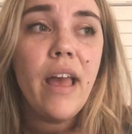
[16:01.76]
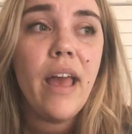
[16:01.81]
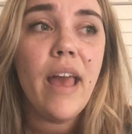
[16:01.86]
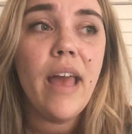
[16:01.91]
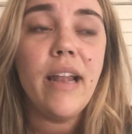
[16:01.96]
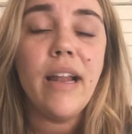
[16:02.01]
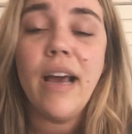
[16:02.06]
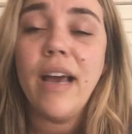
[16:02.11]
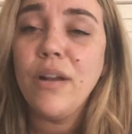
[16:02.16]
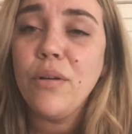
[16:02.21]

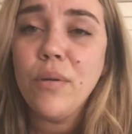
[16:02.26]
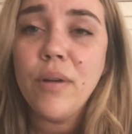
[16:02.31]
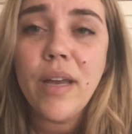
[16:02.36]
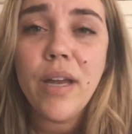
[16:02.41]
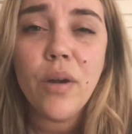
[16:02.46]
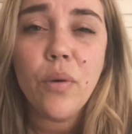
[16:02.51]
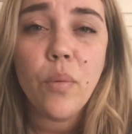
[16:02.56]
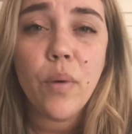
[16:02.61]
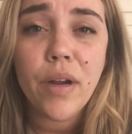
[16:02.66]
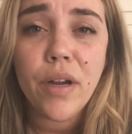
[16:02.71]
And I don't
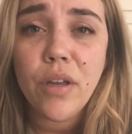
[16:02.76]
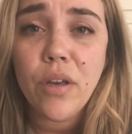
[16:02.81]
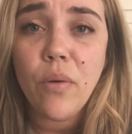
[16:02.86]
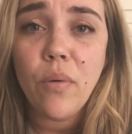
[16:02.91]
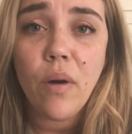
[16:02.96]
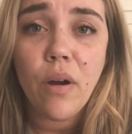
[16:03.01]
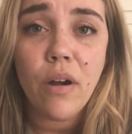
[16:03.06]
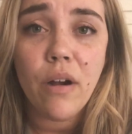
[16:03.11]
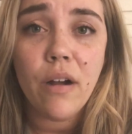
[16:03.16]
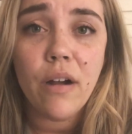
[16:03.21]
care where you
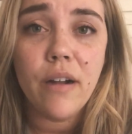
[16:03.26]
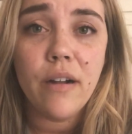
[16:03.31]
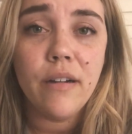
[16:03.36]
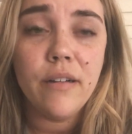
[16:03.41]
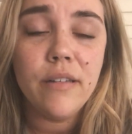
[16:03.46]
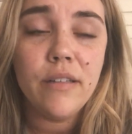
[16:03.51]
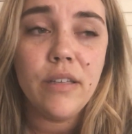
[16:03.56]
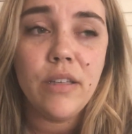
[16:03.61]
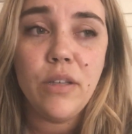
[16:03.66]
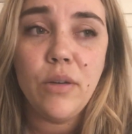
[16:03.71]
are.
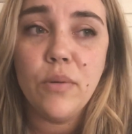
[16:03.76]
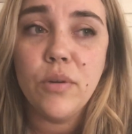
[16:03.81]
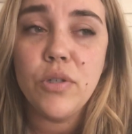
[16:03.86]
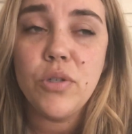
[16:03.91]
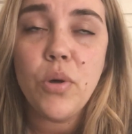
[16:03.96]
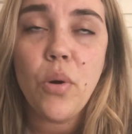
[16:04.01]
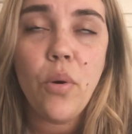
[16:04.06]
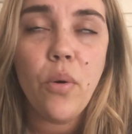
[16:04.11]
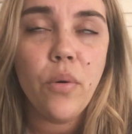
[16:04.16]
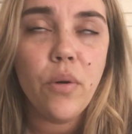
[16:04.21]
You are
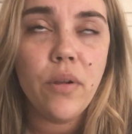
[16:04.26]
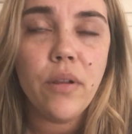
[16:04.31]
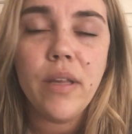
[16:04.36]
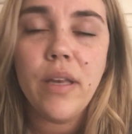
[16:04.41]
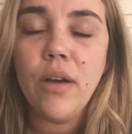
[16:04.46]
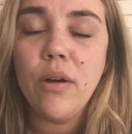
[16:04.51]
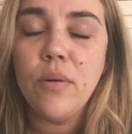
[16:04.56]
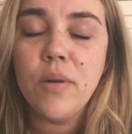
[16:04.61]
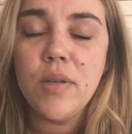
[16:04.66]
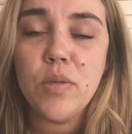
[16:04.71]

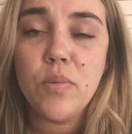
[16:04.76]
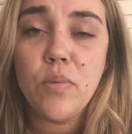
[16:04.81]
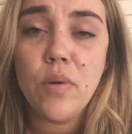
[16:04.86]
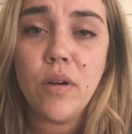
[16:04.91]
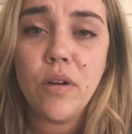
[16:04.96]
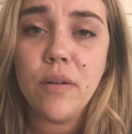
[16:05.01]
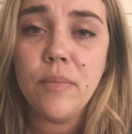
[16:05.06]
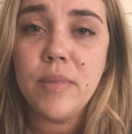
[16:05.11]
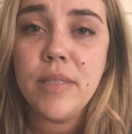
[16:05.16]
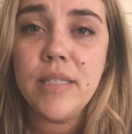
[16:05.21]
totally always
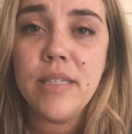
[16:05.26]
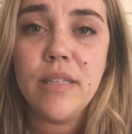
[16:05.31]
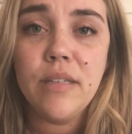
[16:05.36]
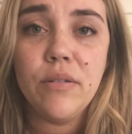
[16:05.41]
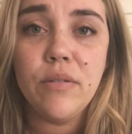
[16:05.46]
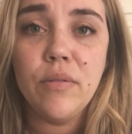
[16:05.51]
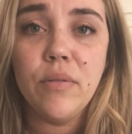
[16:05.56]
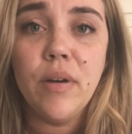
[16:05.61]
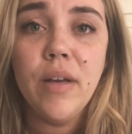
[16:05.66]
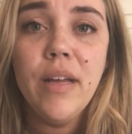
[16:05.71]
welcome into
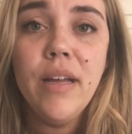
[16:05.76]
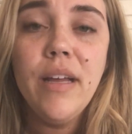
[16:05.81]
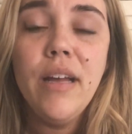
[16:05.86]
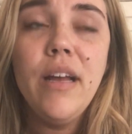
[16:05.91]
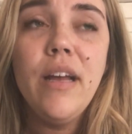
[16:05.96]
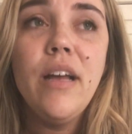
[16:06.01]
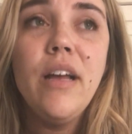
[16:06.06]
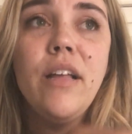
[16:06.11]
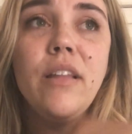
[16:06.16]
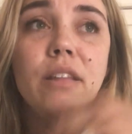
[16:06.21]

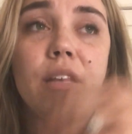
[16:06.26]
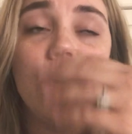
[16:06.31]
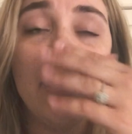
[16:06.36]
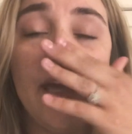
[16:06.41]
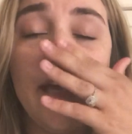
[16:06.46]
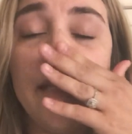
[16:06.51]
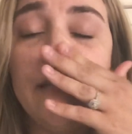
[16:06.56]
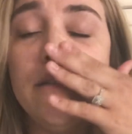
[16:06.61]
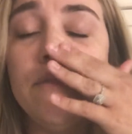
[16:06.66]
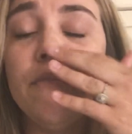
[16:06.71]
the
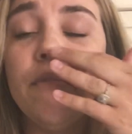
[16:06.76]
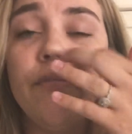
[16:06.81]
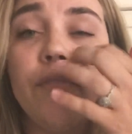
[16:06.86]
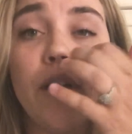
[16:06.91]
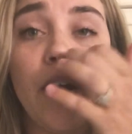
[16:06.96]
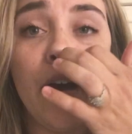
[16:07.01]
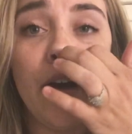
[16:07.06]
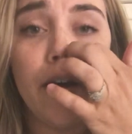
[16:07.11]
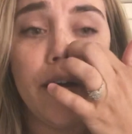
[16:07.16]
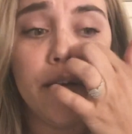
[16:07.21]
kingdom of
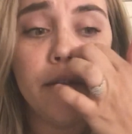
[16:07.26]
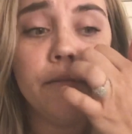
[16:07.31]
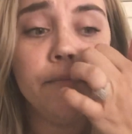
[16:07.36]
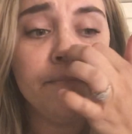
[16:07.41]
God.